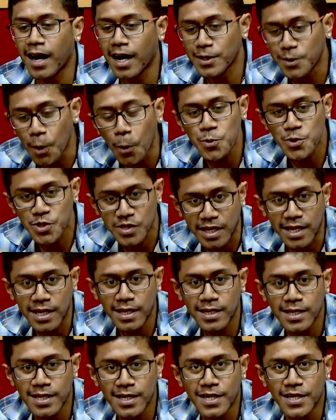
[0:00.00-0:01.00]
those
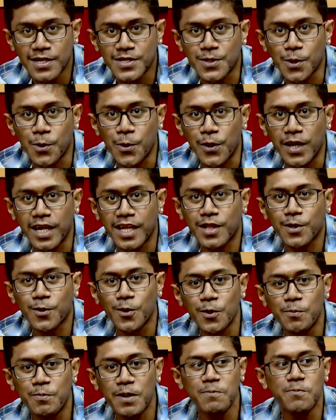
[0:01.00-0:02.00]
things, so it
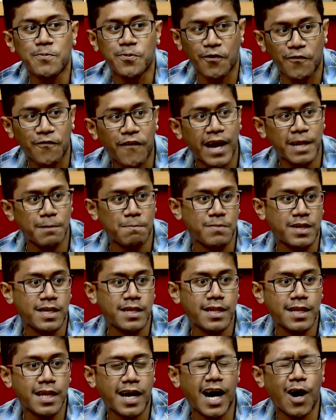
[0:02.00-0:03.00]
could be provide
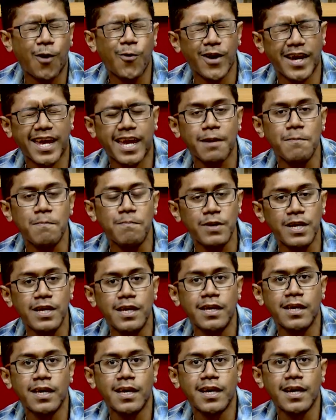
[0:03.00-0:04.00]
me how it can
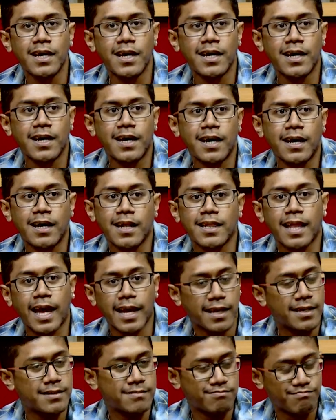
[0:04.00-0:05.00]
be
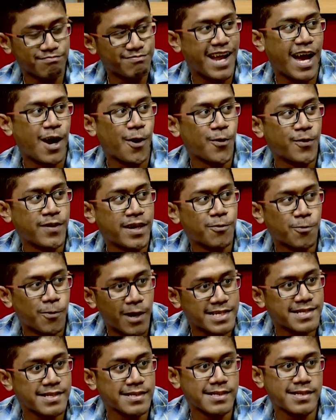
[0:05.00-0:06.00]
like now the
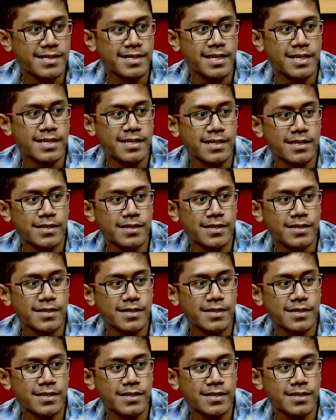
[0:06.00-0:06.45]
recently.